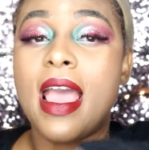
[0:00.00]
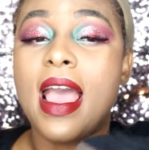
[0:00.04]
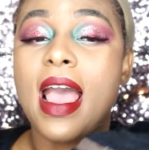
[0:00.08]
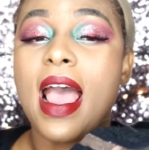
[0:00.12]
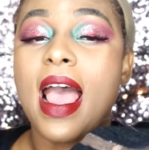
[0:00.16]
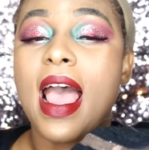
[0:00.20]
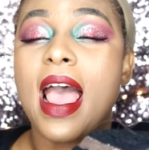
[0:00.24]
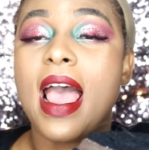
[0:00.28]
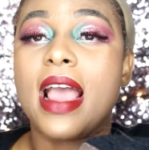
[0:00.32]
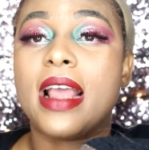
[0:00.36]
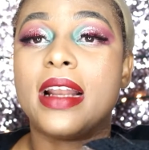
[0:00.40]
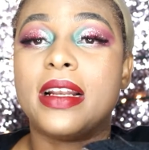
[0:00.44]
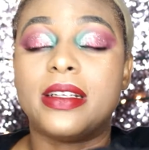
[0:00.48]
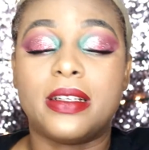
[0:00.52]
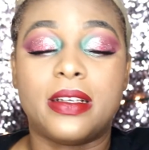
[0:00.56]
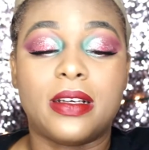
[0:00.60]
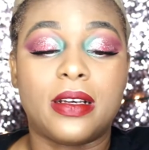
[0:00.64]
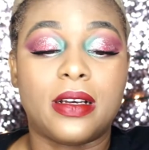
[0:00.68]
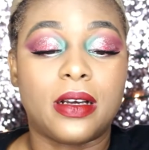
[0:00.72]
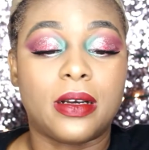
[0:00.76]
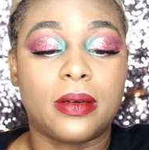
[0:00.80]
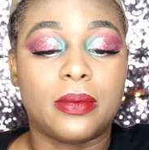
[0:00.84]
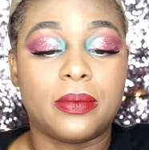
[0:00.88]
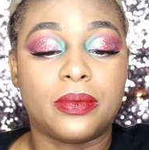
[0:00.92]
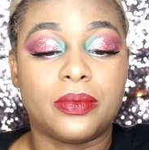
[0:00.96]
And
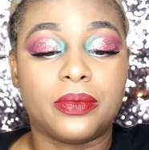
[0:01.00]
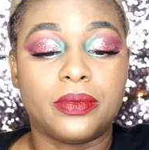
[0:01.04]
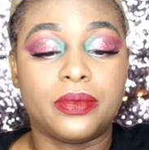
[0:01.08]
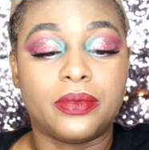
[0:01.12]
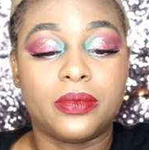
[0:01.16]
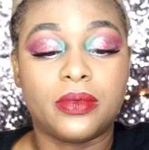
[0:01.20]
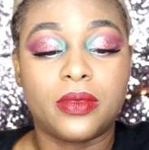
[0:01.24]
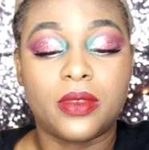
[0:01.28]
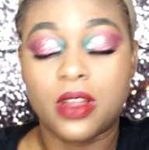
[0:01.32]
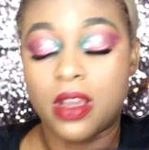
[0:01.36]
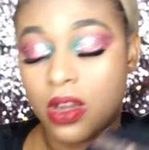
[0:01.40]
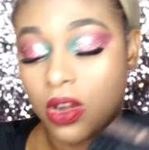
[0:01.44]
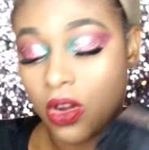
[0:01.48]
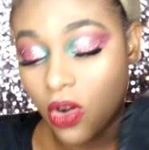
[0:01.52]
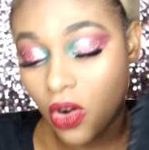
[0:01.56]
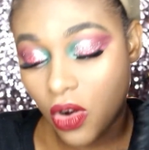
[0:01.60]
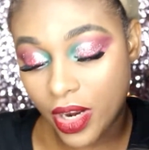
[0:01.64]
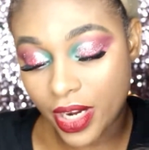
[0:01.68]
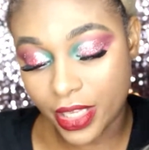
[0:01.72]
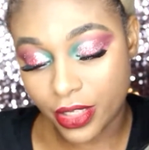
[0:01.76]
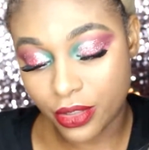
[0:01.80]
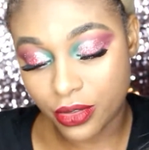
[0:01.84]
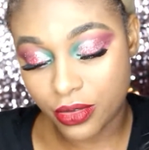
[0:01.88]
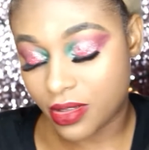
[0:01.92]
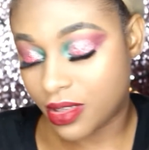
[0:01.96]

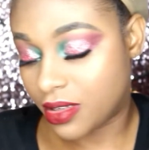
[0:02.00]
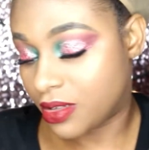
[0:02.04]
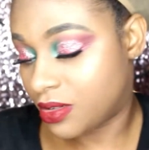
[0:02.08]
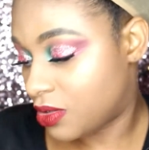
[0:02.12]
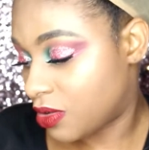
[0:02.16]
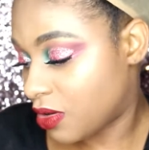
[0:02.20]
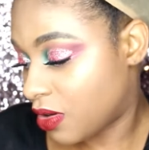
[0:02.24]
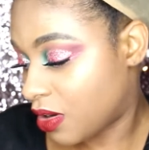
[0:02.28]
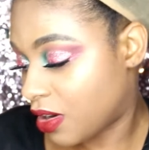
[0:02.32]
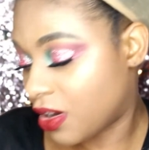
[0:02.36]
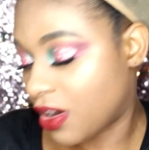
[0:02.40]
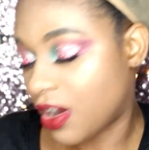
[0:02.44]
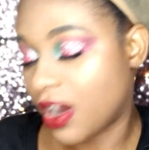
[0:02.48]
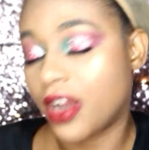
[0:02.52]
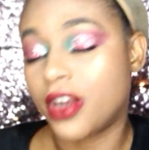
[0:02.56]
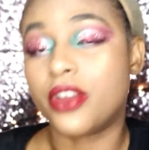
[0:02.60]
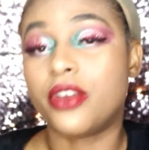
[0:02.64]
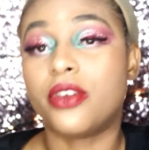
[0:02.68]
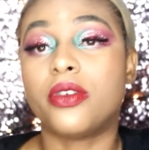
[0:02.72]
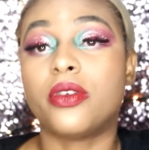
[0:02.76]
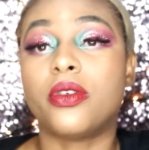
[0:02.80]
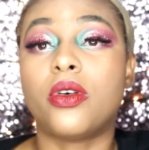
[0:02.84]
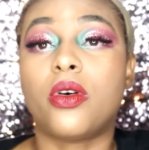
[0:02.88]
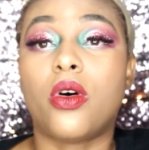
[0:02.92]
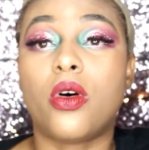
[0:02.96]
according to the stock card,
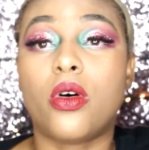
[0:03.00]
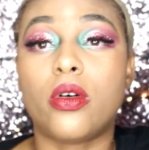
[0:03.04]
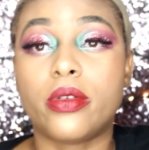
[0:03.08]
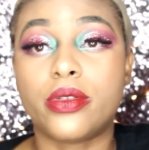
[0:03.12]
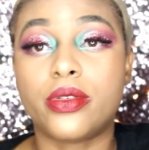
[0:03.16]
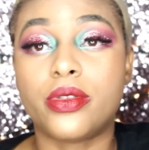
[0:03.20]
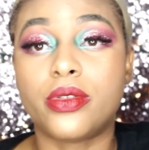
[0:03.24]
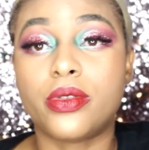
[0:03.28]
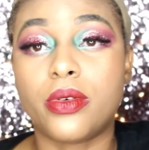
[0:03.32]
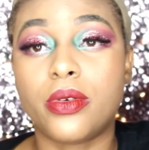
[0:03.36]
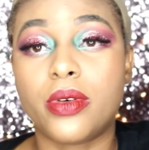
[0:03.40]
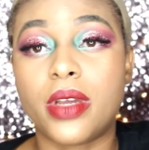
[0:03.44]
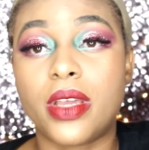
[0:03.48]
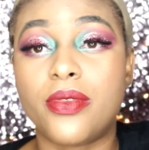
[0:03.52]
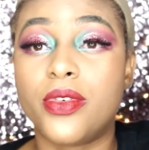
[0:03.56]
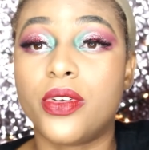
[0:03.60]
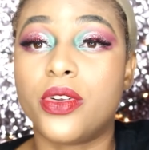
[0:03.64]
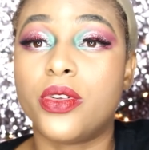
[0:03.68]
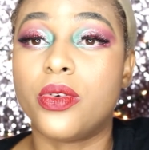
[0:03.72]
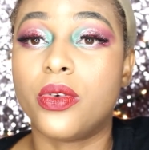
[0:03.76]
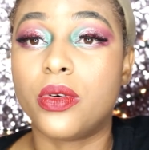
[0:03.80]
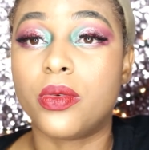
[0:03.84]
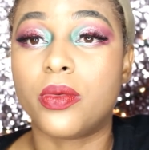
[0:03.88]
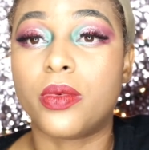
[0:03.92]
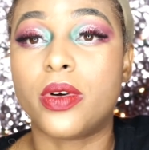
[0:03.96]
you could also, if you
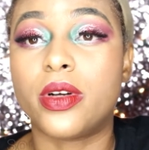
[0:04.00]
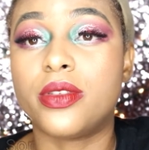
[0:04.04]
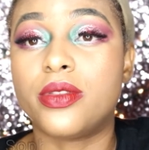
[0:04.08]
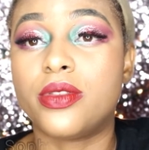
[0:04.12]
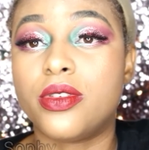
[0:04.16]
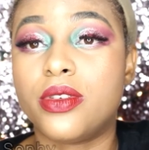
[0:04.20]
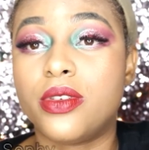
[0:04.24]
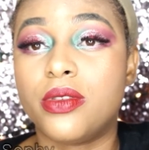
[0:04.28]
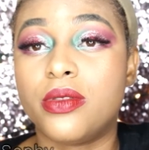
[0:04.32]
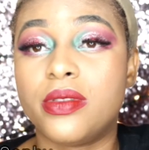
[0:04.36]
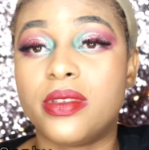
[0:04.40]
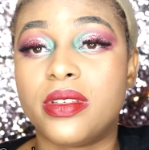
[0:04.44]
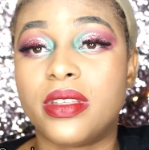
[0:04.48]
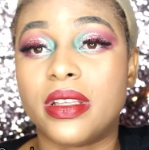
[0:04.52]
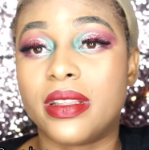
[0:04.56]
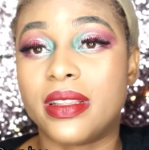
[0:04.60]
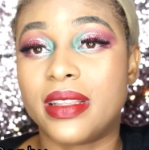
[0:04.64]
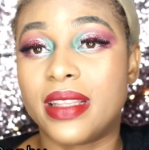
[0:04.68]
don't want to use the